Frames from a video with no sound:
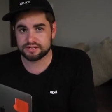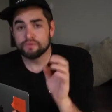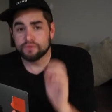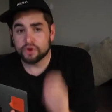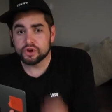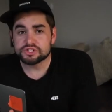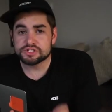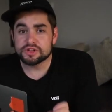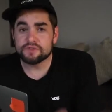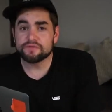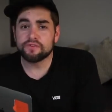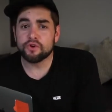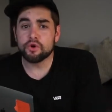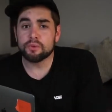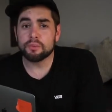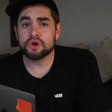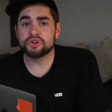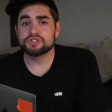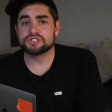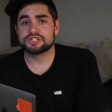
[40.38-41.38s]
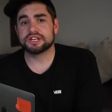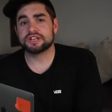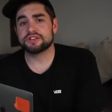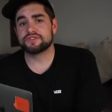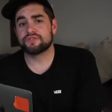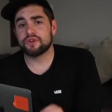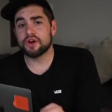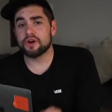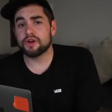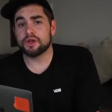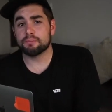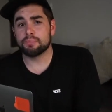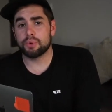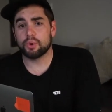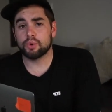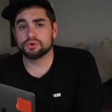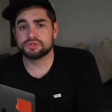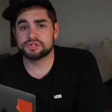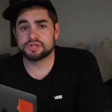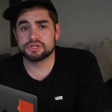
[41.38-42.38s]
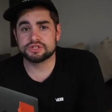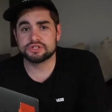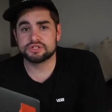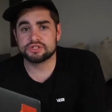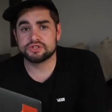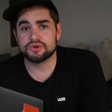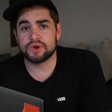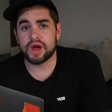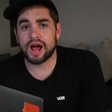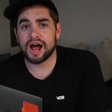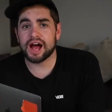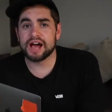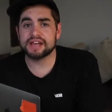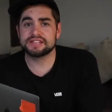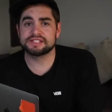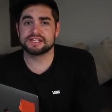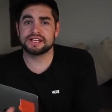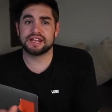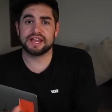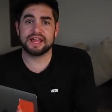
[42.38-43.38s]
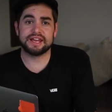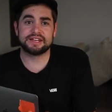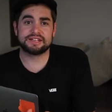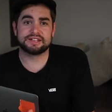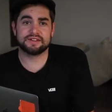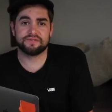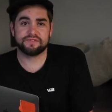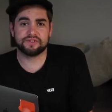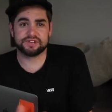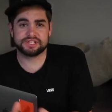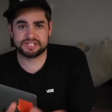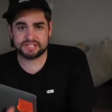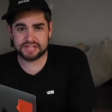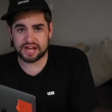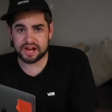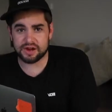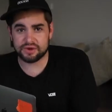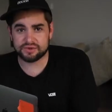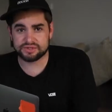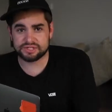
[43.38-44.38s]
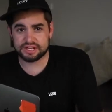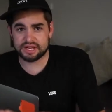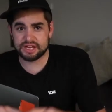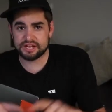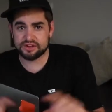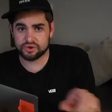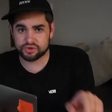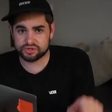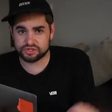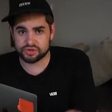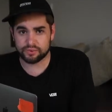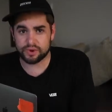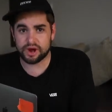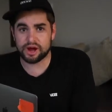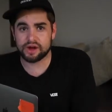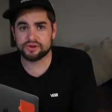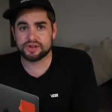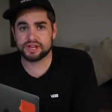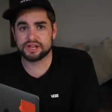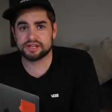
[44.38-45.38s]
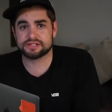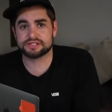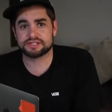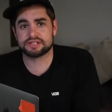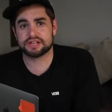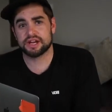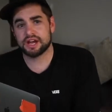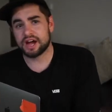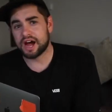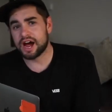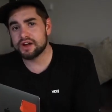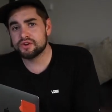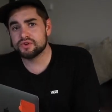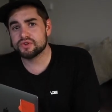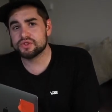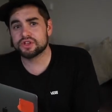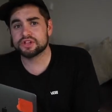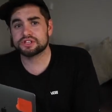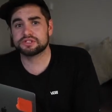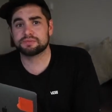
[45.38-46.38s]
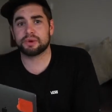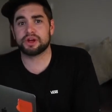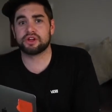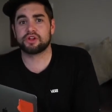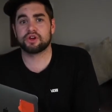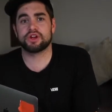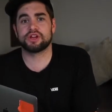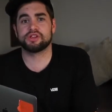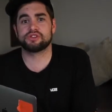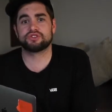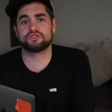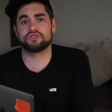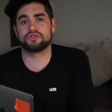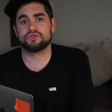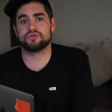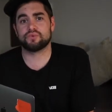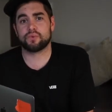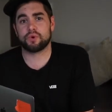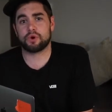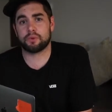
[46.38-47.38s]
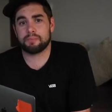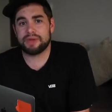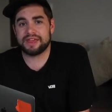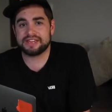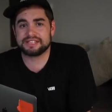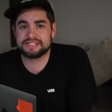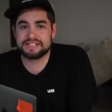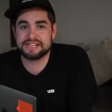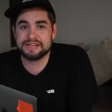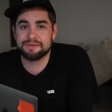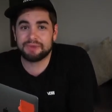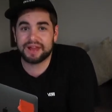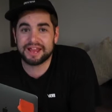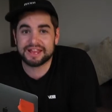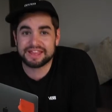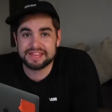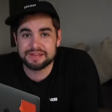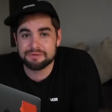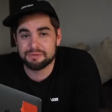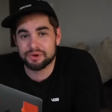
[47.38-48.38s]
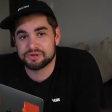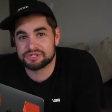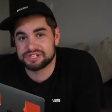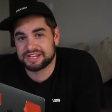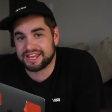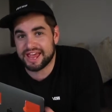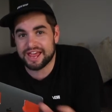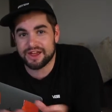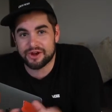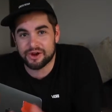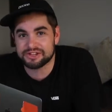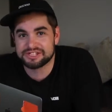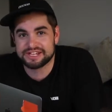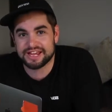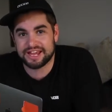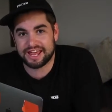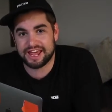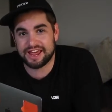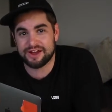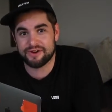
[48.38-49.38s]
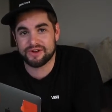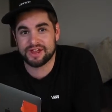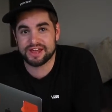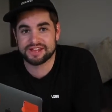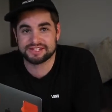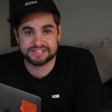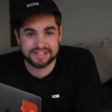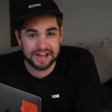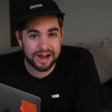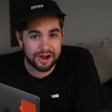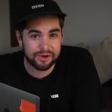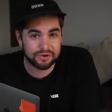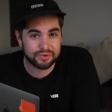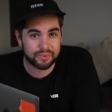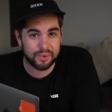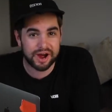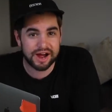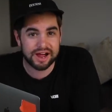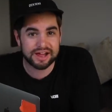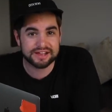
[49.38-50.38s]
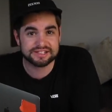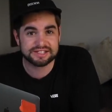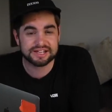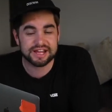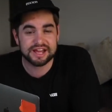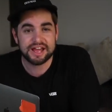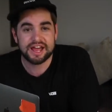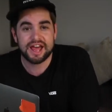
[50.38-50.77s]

First and foremost, it is very important to isolate different sounds in your surroundings. I do this by going to what may seem like the most chaotic area sound-wise